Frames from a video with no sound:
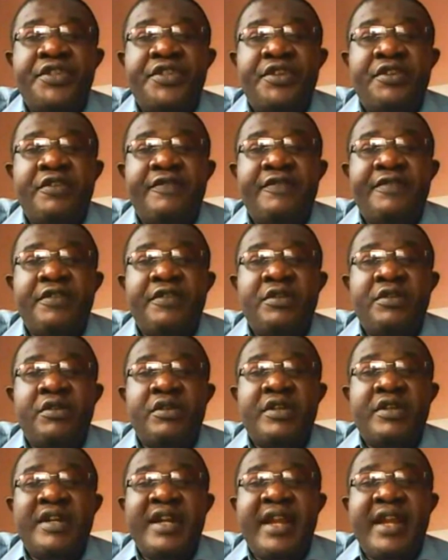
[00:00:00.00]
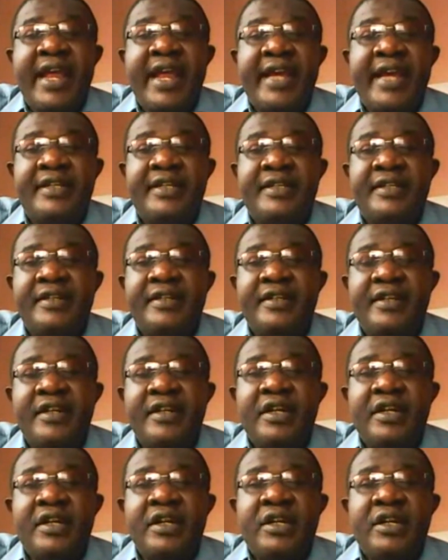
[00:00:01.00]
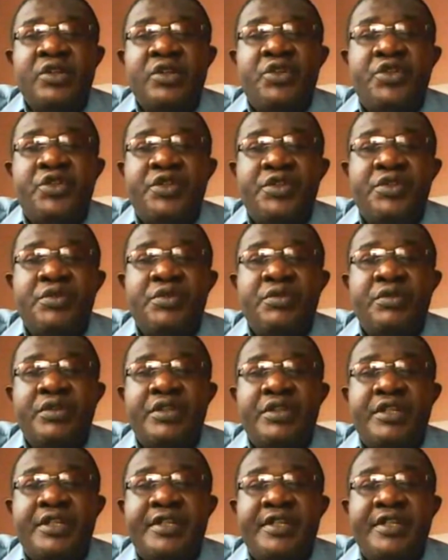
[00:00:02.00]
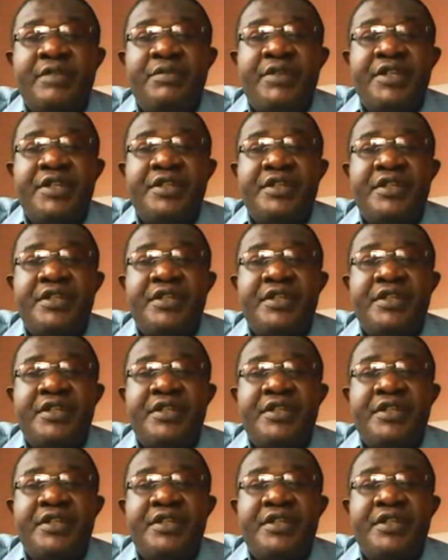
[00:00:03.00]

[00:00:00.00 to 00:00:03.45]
004.net to TBC